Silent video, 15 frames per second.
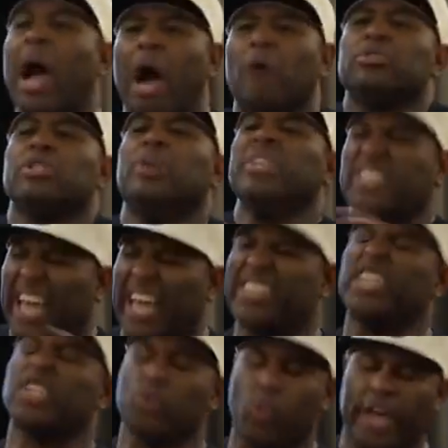I, uh, let me say it
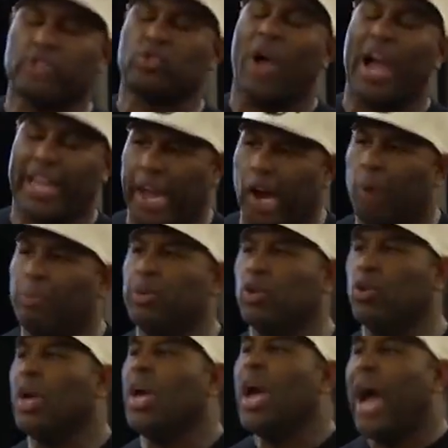this way so I can help
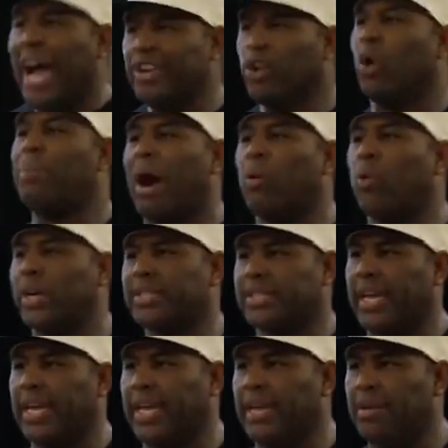you. I know about what
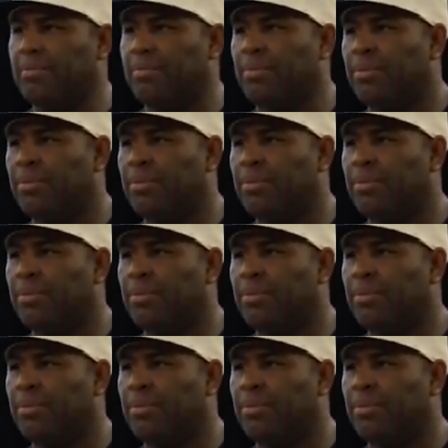team.